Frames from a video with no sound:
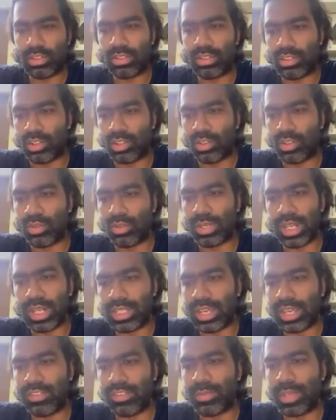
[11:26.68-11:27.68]
So in
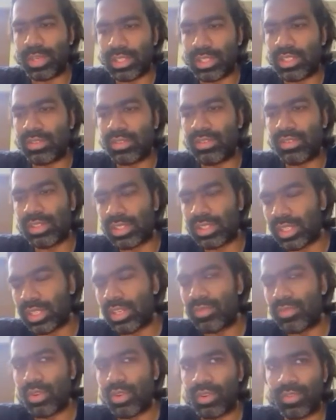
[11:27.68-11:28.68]
HIV patients, even with the
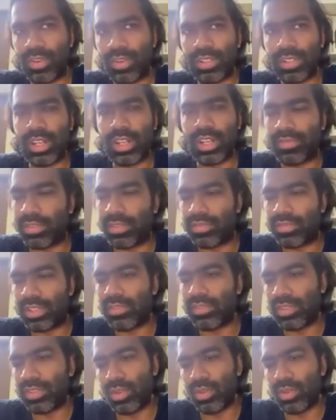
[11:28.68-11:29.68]
CD4 of less than 50,
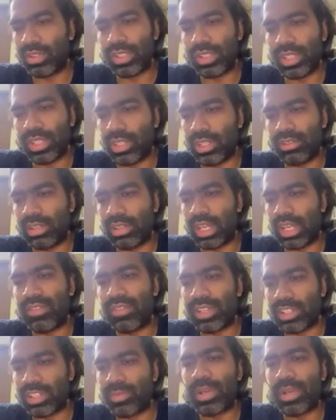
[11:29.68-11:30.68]
we don't see
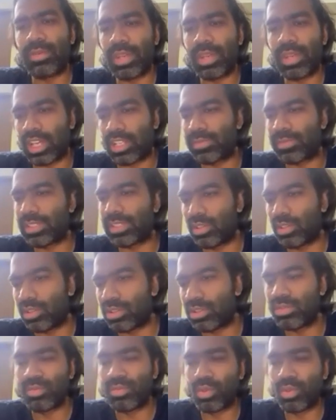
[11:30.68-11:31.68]
invasive pulmonary
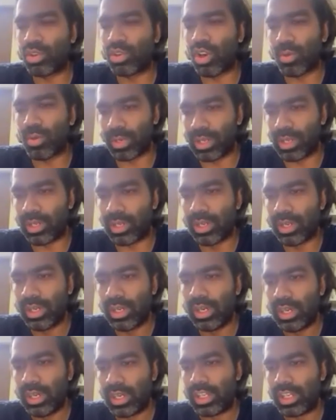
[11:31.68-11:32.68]
aspergillosis more commonly.
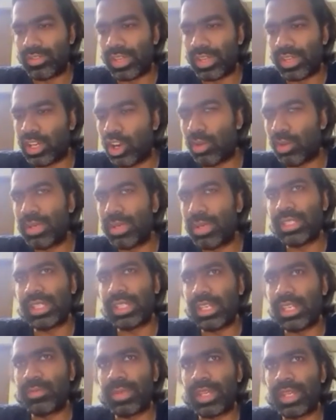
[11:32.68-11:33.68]
It's very commonly seen
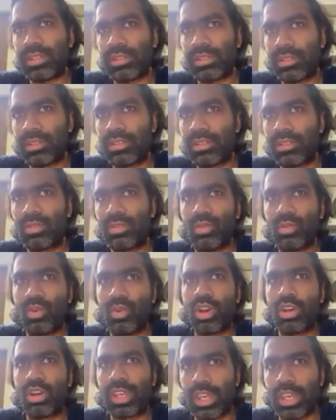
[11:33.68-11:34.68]
in patients who
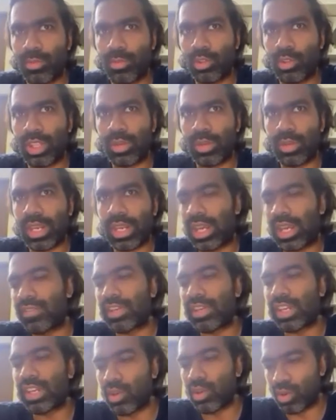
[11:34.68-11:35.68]
are on chemotherapy and
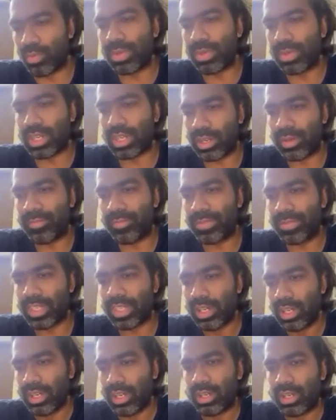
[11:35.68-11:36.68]
having neutropenia,
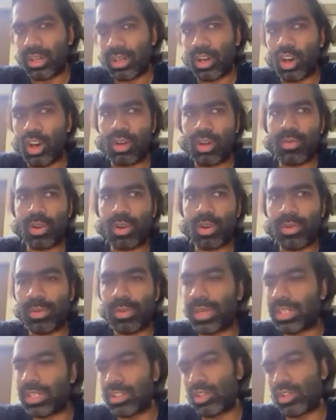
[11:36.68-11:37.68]
or probably
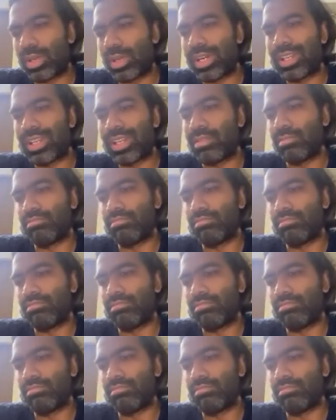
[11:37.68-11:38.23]
patients who had a